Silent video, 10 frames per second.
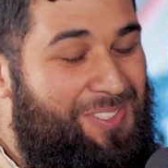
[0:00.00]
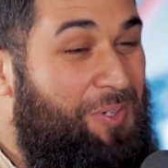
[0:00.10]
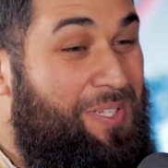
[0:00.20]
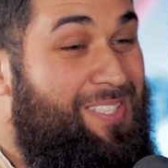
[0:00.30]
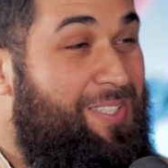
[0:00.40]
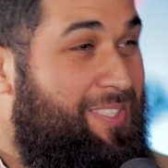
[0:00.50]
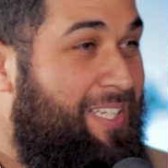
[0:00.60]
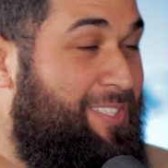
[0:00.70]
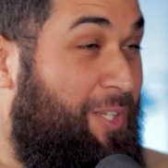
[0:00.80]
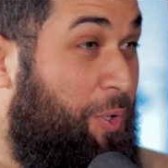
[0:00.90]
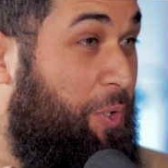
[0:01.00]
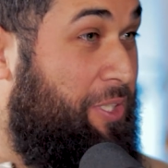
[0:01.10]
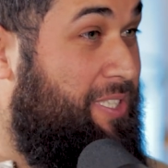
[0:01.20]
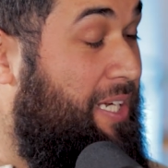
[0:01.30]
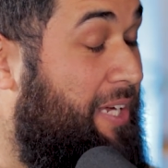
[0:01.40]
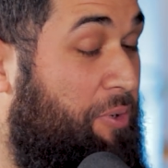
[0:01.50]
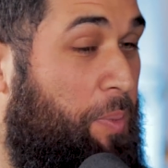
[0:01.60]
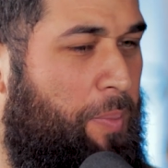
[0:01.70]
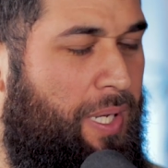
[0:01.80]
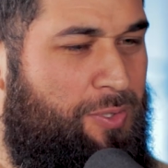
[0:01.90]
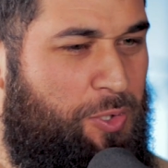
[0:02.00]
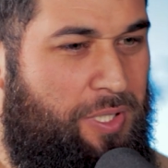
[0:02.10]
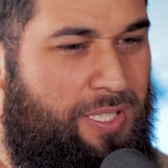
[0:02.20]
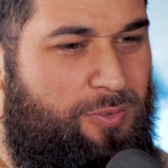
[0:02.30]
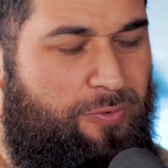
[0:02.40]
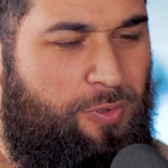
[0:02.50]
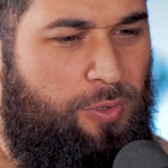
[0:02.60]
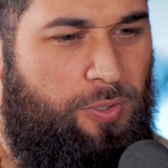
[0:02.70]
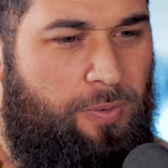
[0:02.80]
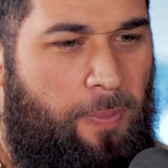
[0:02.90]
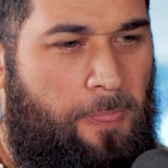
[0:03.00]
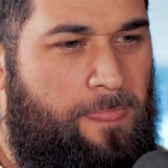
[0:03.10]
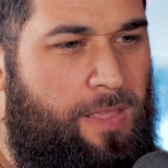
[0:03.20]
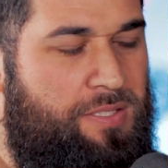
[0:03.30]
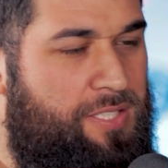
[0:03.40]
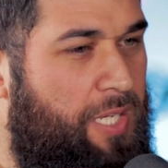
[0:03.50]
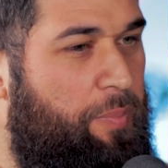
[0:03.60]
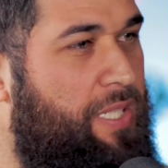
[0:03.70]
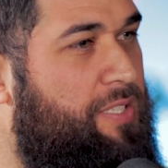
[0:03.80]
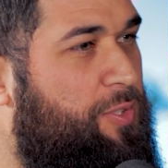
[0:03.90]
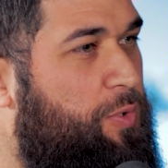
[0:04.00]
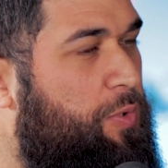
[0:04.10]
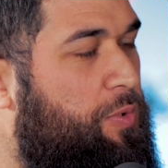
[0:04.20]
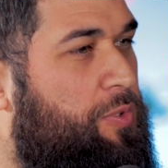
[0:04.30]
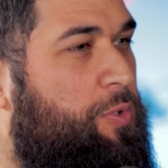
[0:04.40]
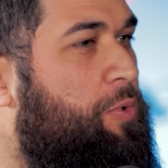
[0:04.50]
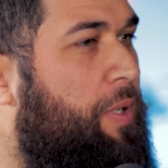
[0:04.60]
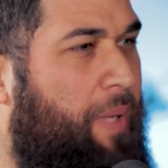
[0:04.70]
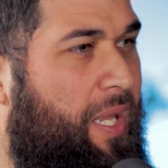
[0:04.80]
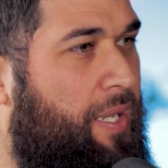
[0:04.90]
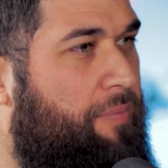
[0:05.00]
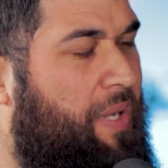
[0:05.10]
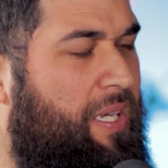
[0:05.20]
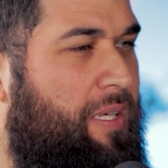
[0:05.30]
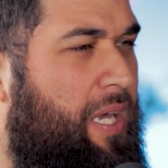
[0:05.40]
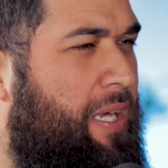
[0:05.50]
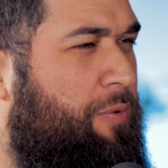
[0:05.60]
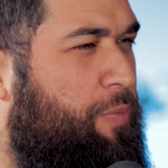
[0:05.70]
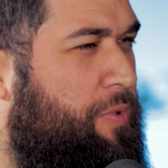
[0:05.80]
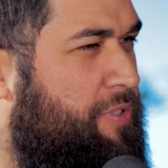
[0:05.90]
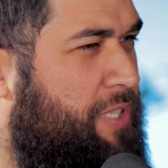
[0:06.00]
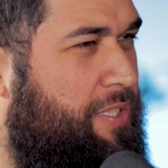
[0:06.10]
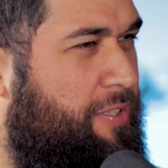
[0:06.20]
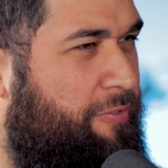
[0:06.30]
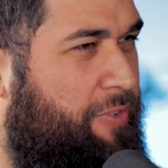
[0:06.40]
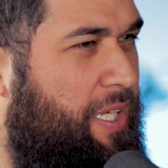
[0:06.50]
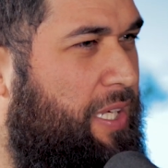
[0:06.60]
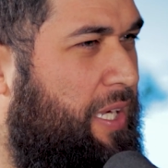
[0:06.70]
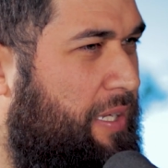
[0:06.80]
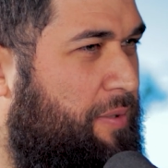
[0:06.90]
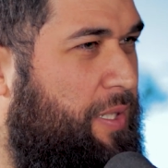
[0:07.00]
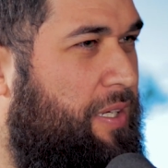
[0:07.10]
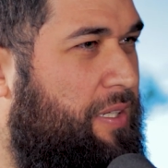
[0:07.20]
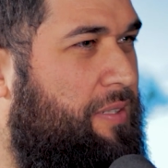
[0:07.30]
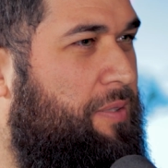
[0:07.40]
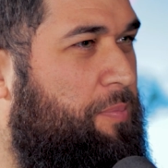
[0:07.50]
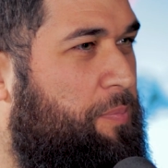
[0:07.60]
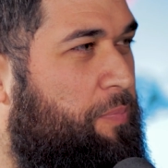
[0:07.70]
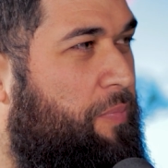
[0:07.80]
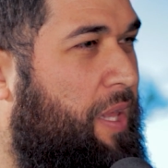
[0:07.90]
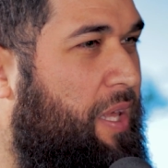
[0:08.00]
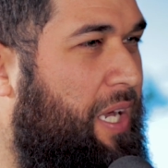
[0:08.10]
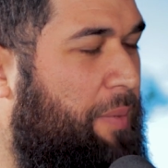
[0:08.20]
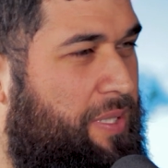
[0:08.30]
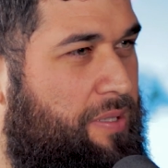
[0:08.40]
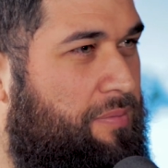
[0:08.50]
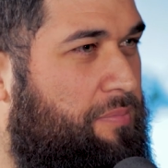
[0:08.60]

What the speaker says: So there's low oxygen. I remember talking for 10 minutes to a man, and I started feeling a bit